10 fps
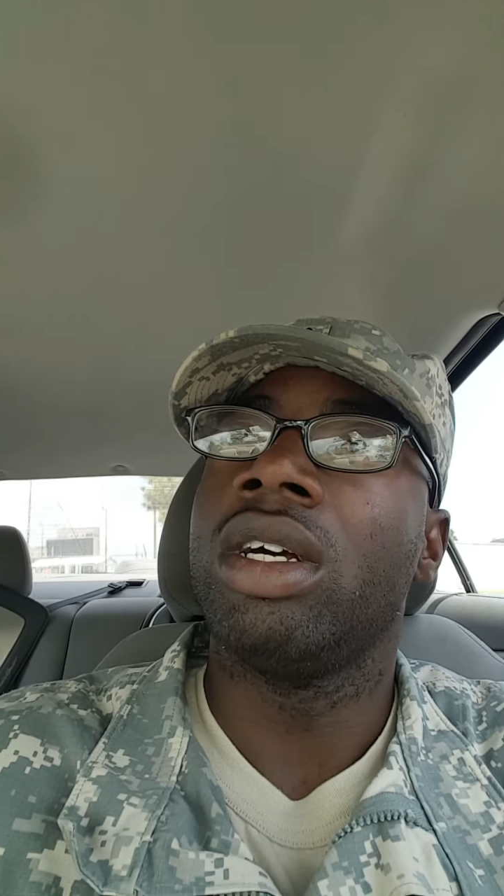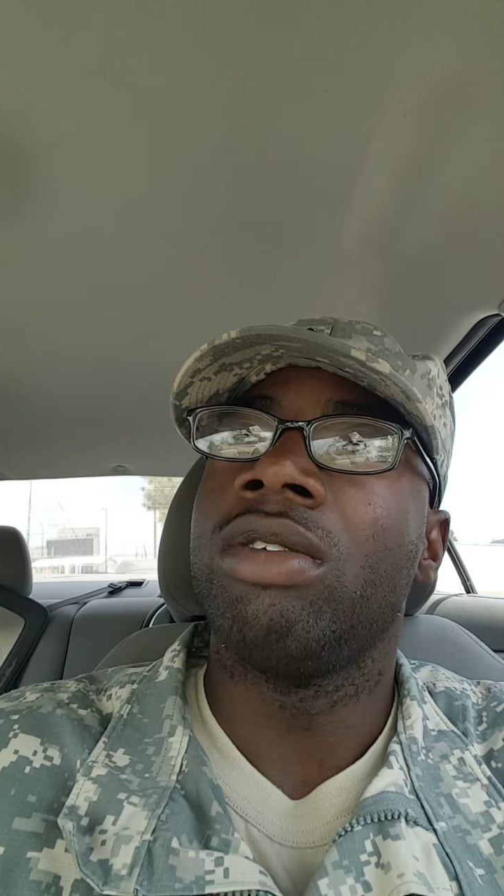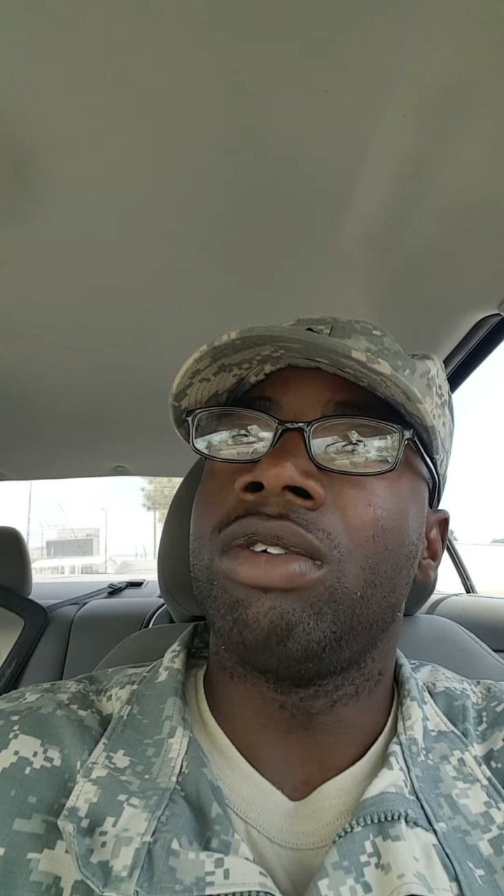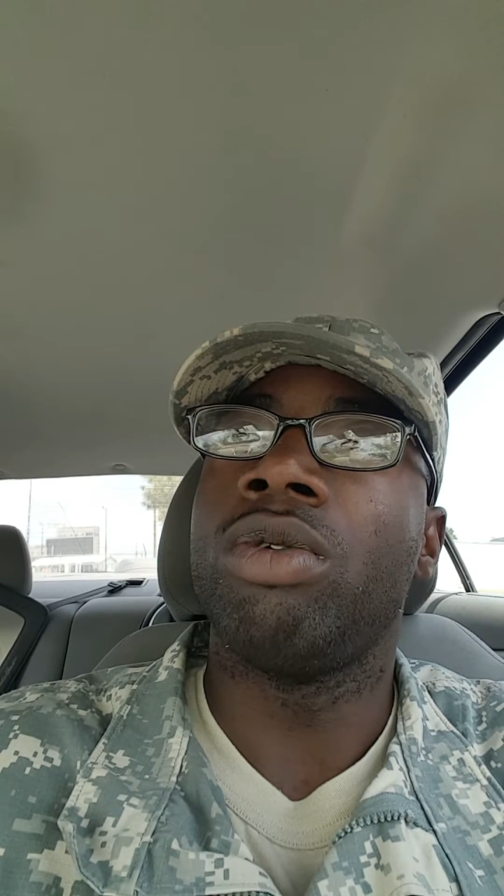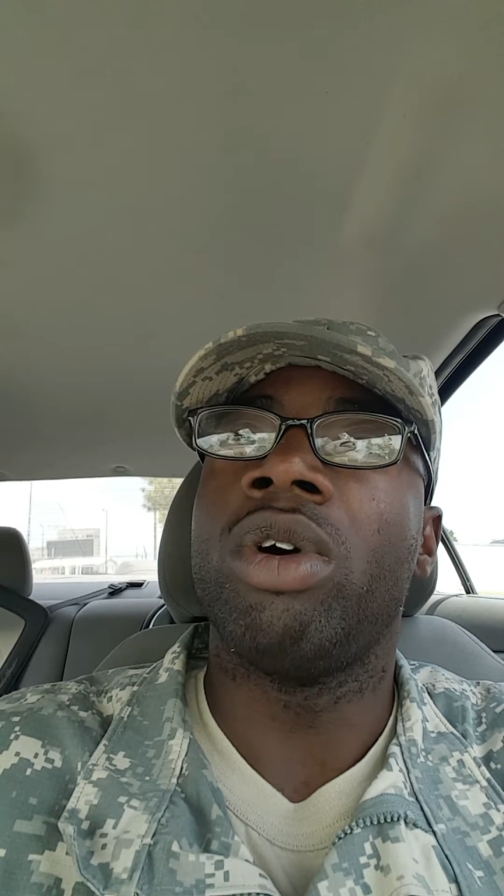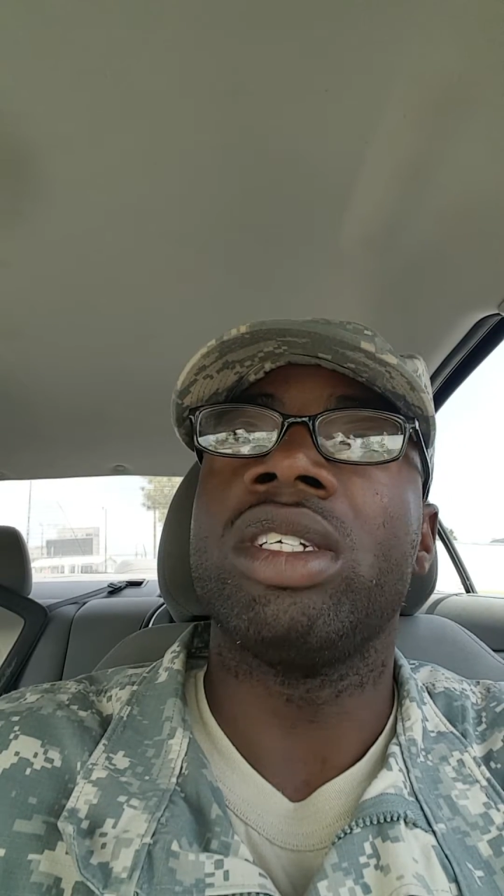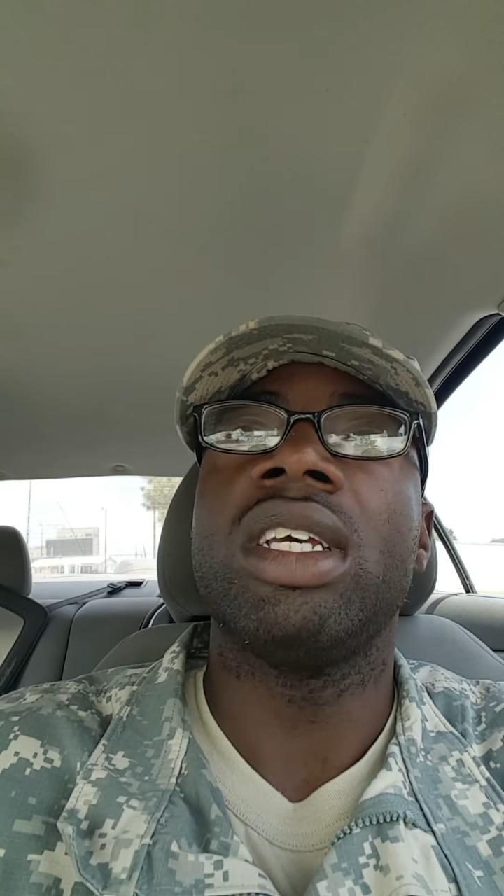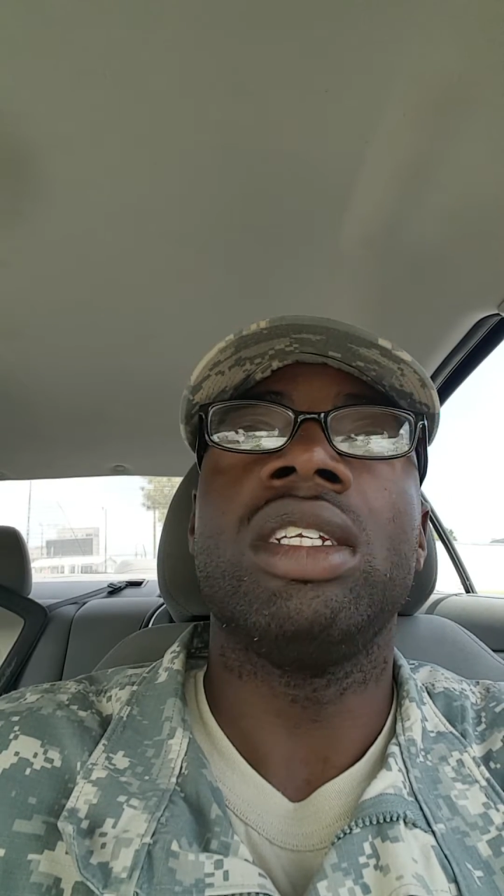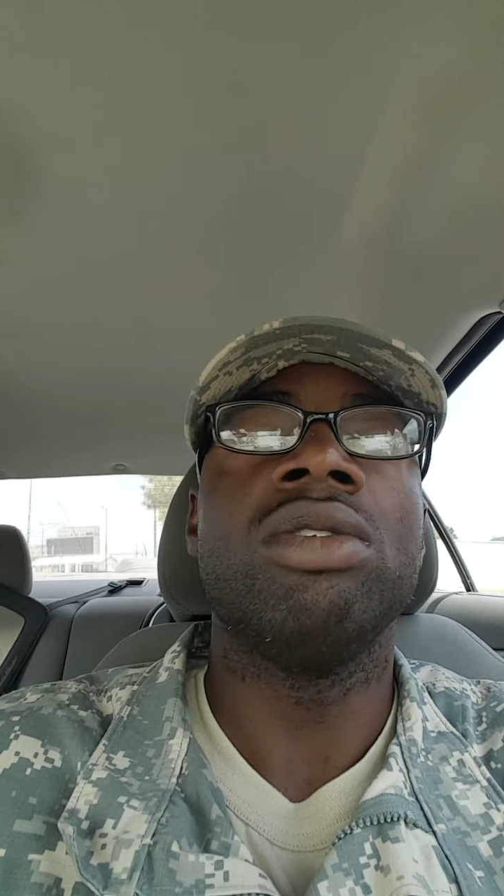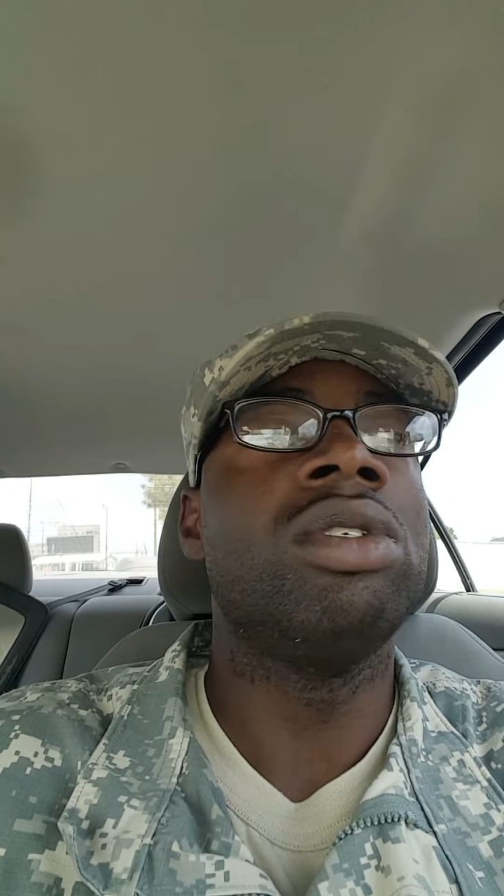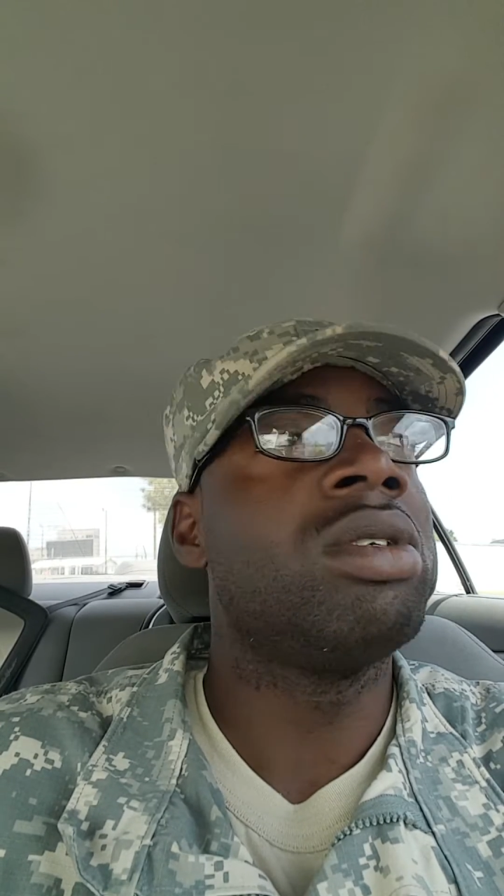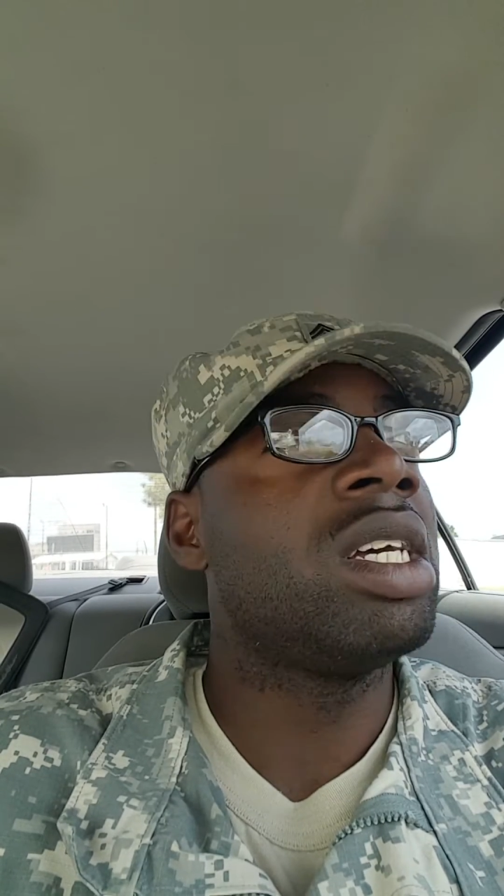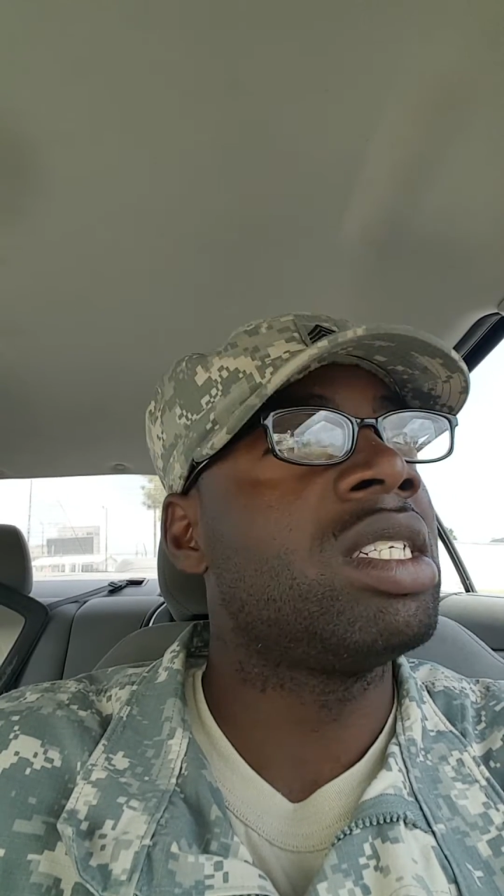For the ones that do their